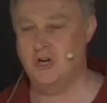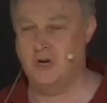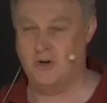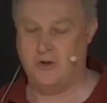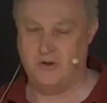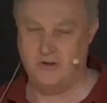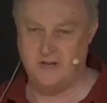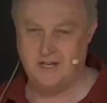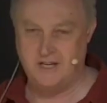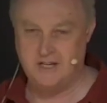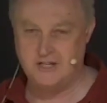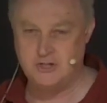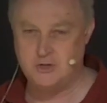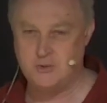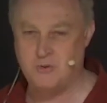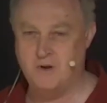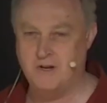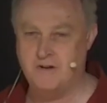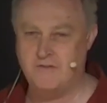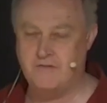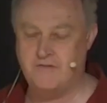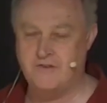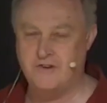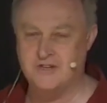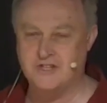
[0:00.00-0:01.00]
gone in
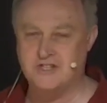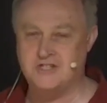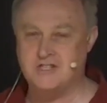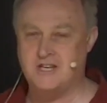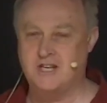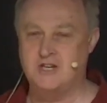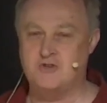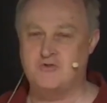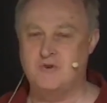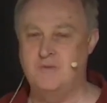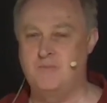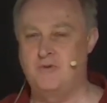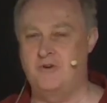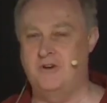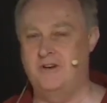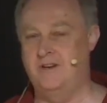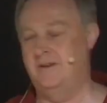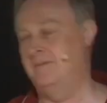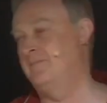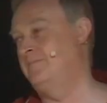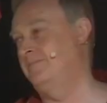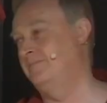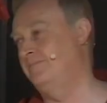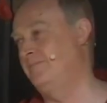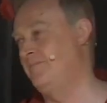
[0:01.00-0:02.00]
21st century
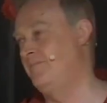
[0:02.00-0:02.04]
Britain?